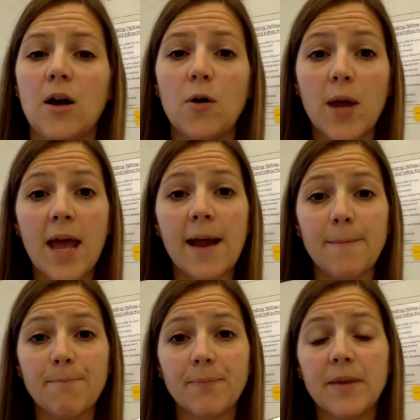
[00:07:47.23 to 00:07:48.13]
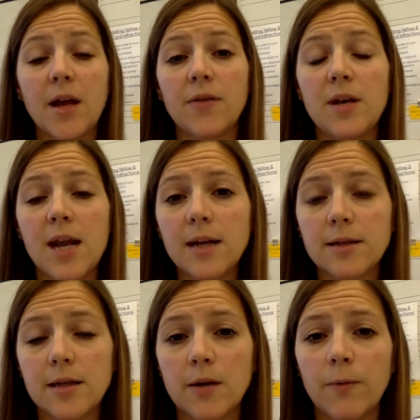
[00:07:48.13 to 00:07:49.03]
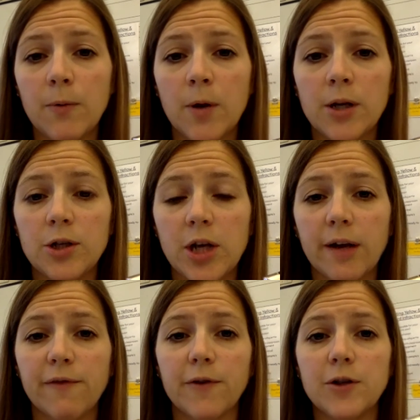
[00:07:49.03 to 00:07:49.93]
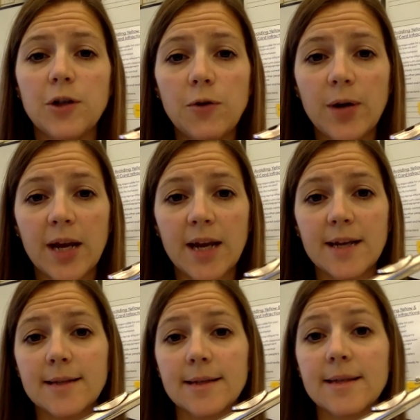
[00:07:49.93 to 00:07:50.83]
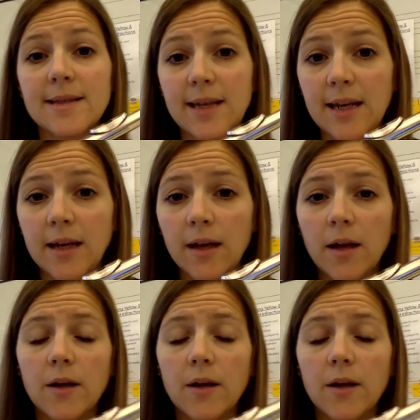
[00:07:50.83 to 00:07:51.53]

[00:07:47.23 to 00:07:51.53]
Okay, now the next thing we want to check for tuning is a C.